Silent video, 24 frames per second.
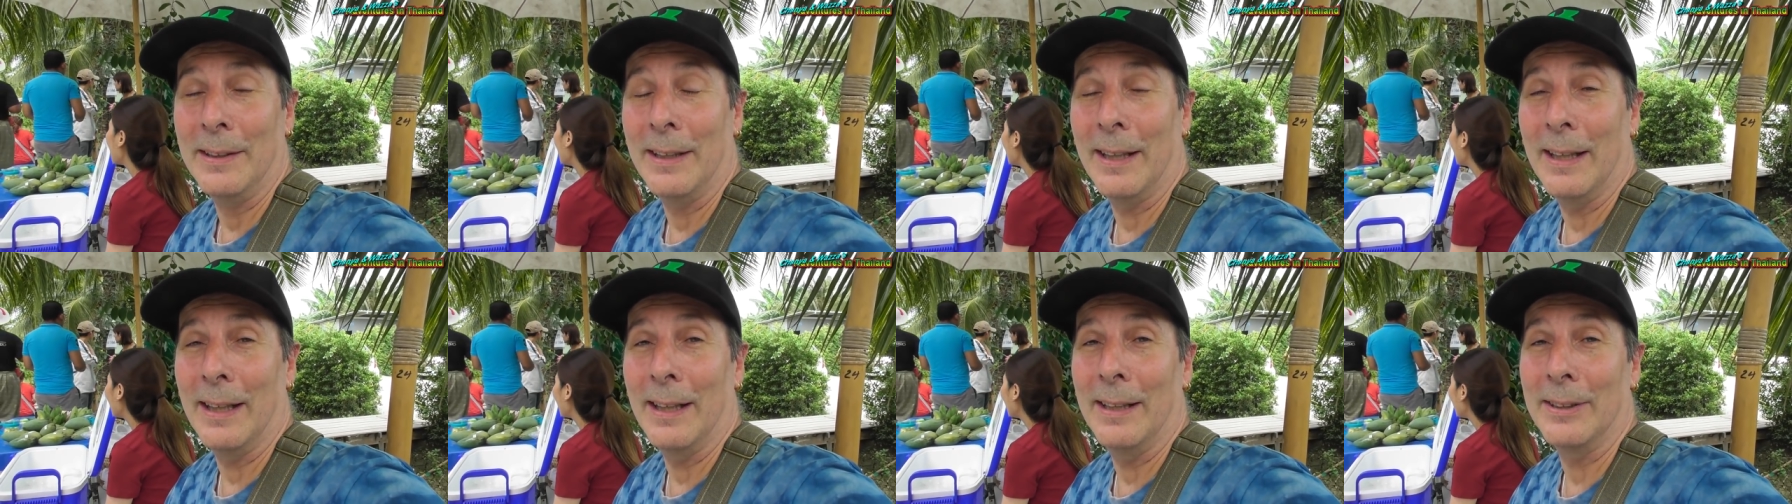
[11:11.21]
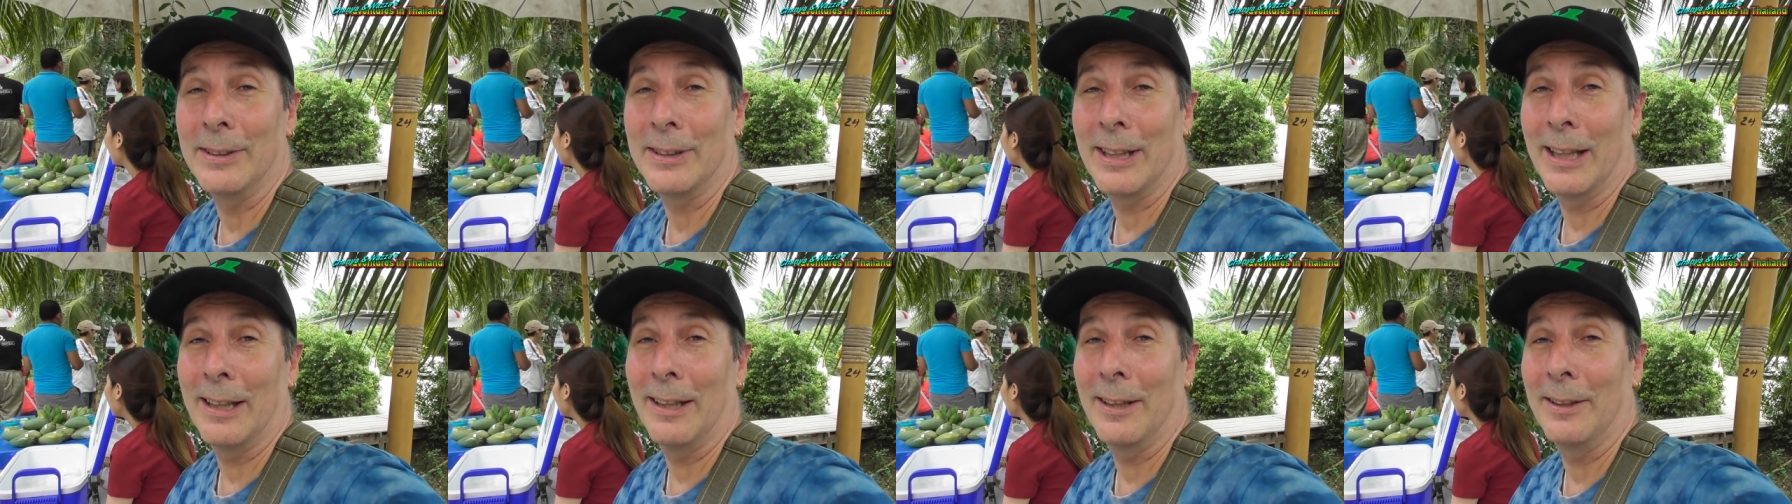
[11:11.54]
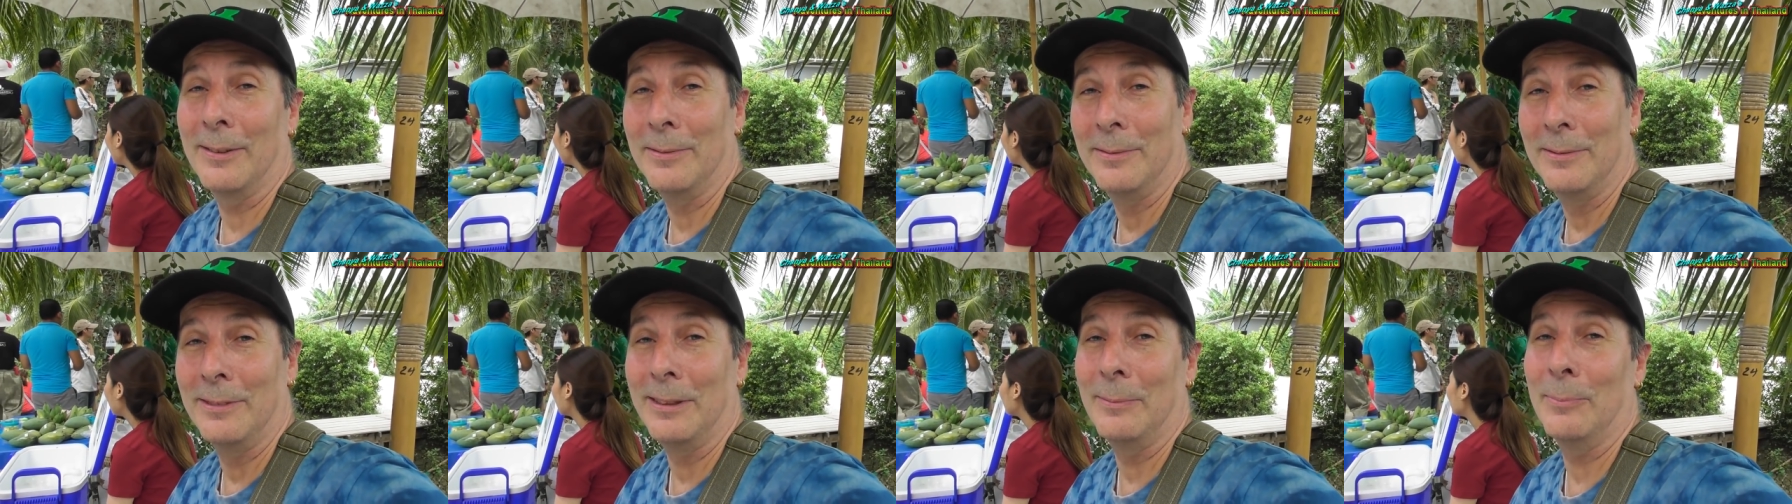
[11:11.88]
Uh, so
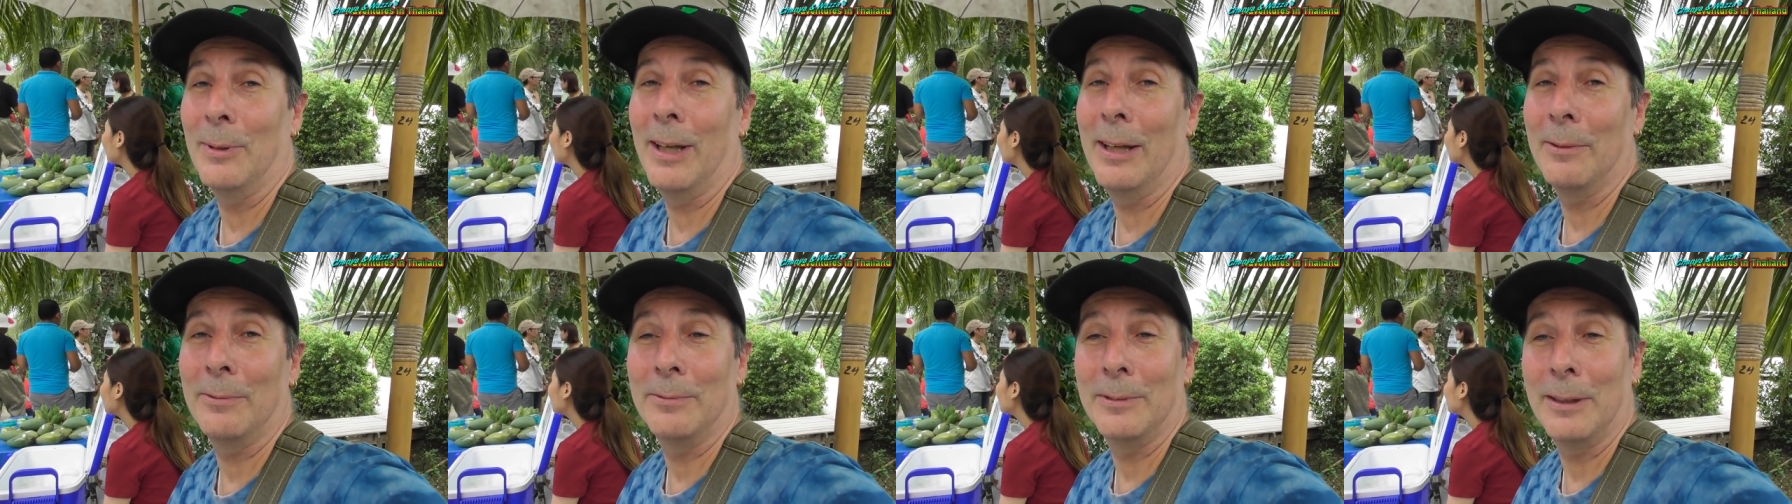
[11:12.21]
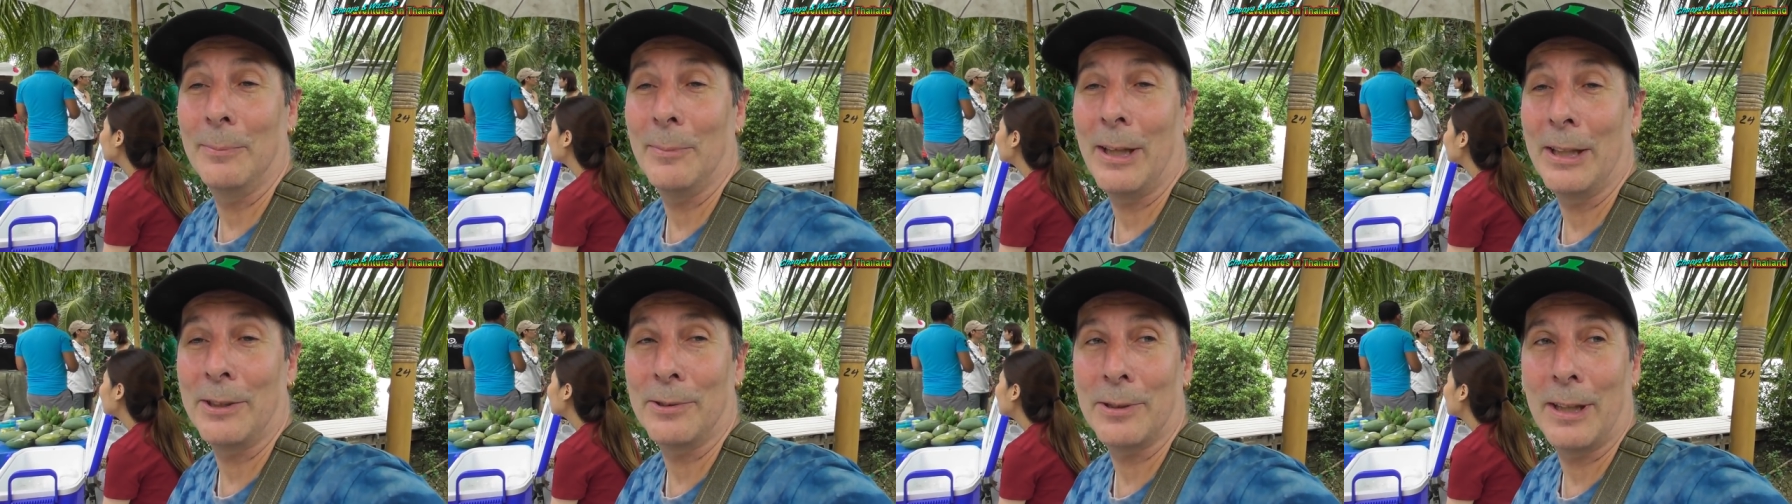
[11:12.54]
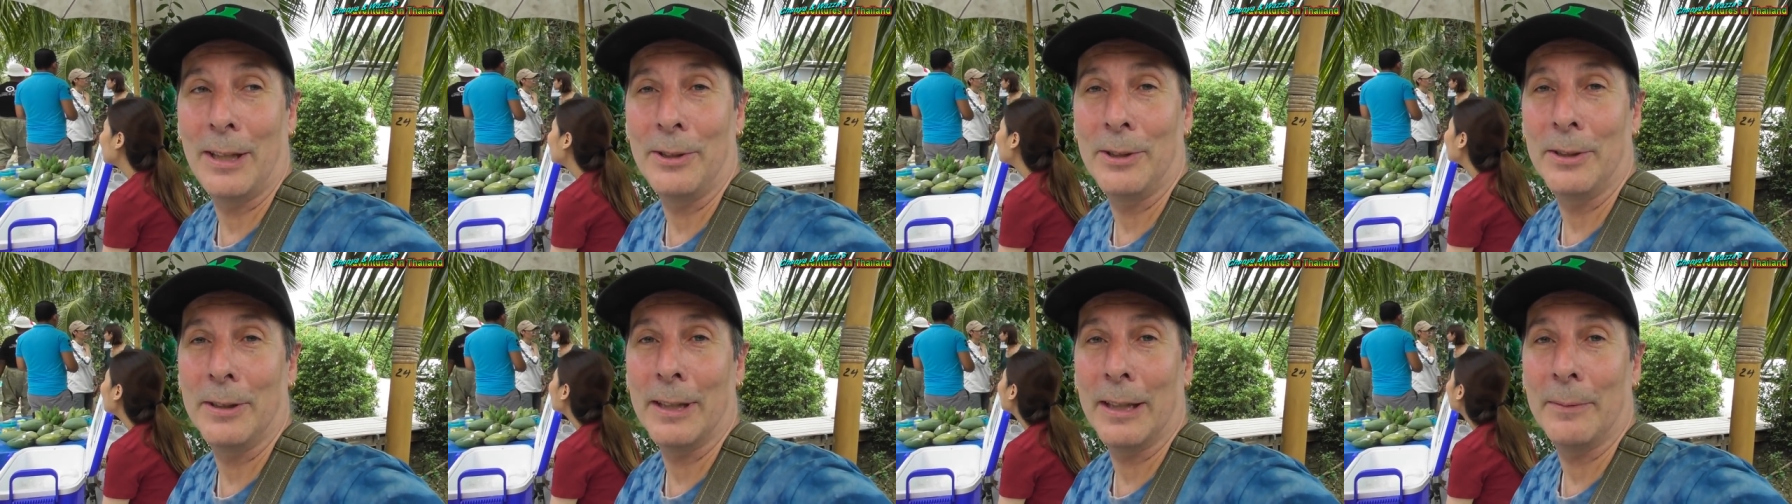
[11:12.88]
we might, we might try
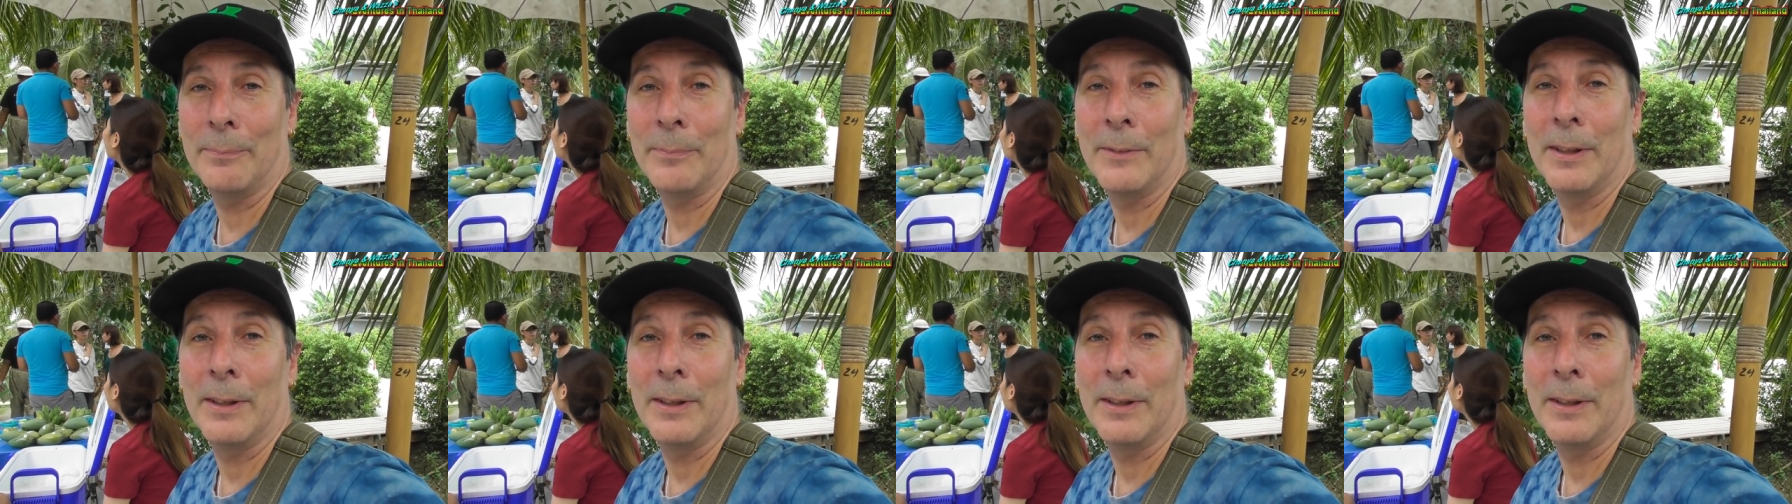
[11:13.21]
and do that.